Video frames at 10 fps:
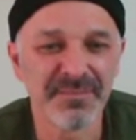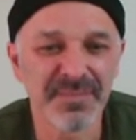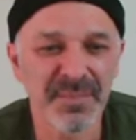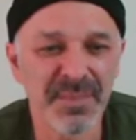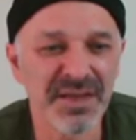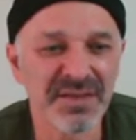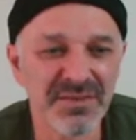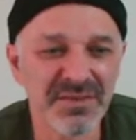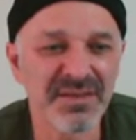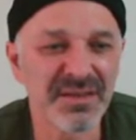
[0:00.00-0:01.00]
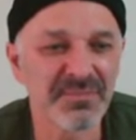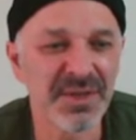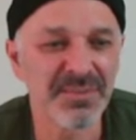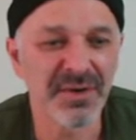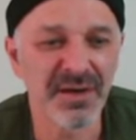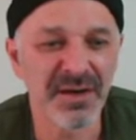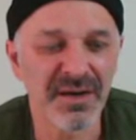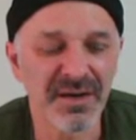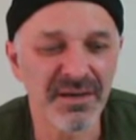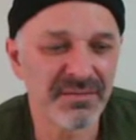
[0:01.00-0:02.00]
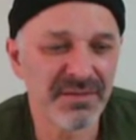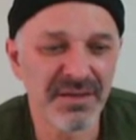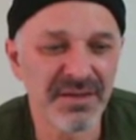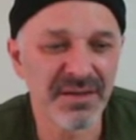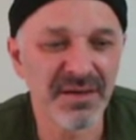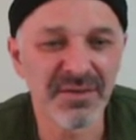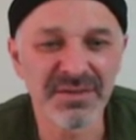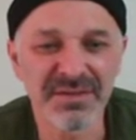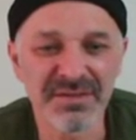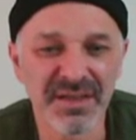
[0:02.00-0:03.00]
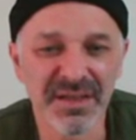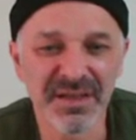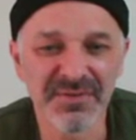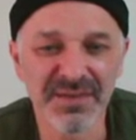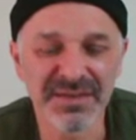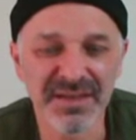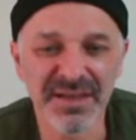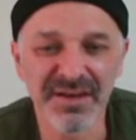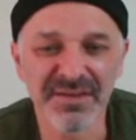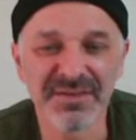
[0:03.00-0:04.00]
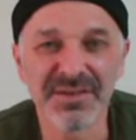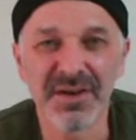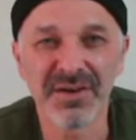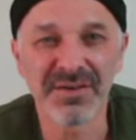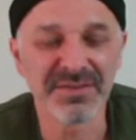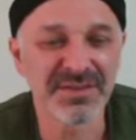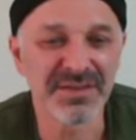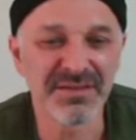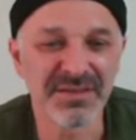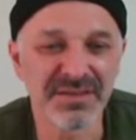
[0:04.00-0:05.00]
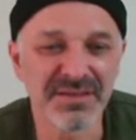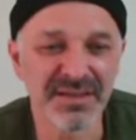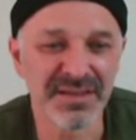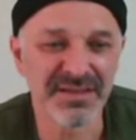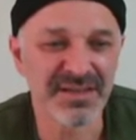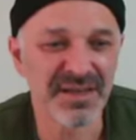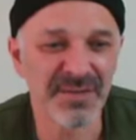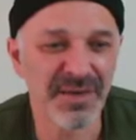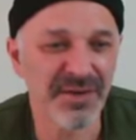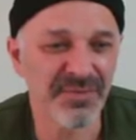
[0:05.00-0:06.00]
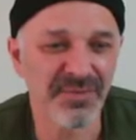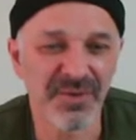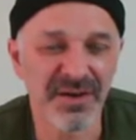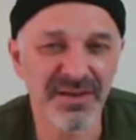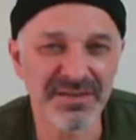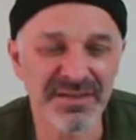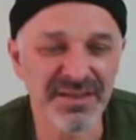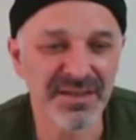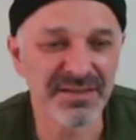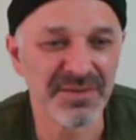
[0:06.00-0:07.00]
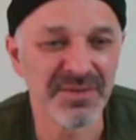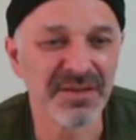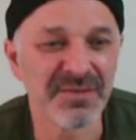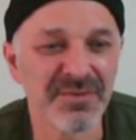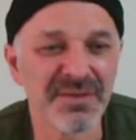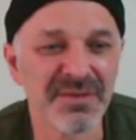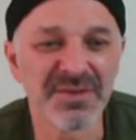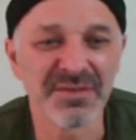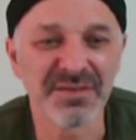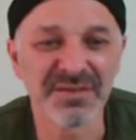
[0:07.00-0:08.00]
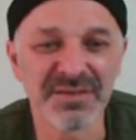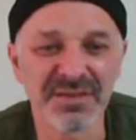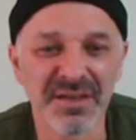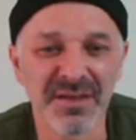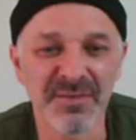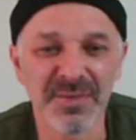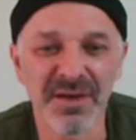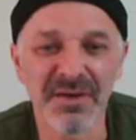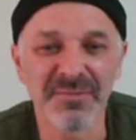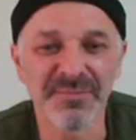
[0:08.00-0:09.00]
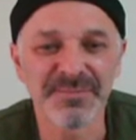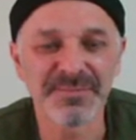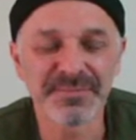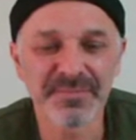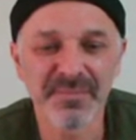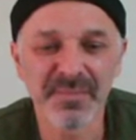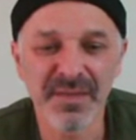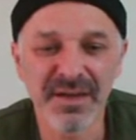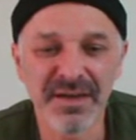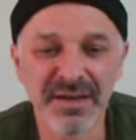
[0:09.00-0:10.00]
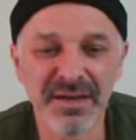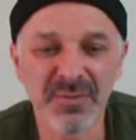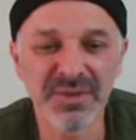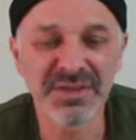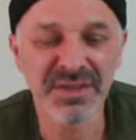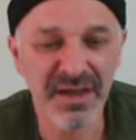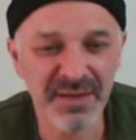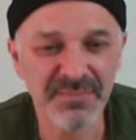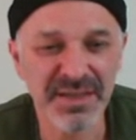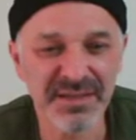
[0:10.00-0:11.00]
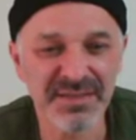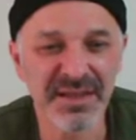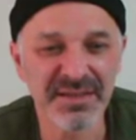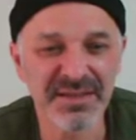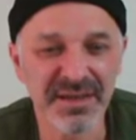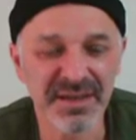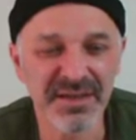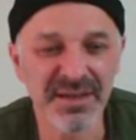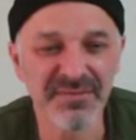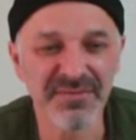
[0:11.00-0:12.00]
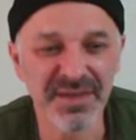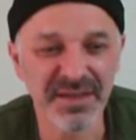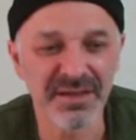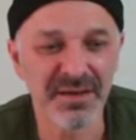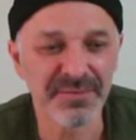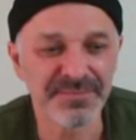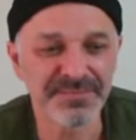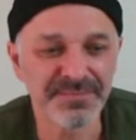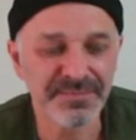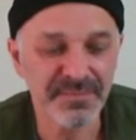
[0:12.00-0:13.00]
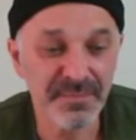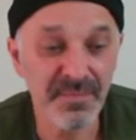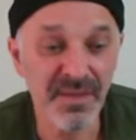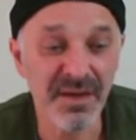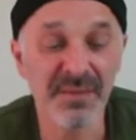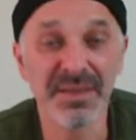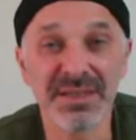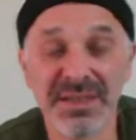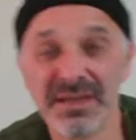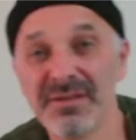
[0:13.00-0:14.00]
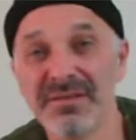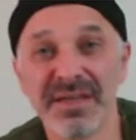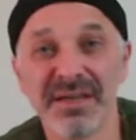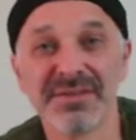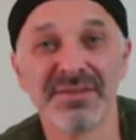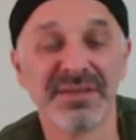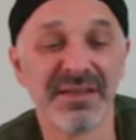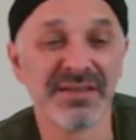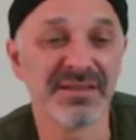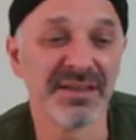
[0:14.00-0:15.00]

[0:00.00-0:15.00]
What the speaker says: But I do think people are they don't know they can't really take care of their dogs. They can't take them out for walks. They can't do anything with them, so they're just letting them go. Which is odd because I had done a video on my channel, The Dour Store Dennis.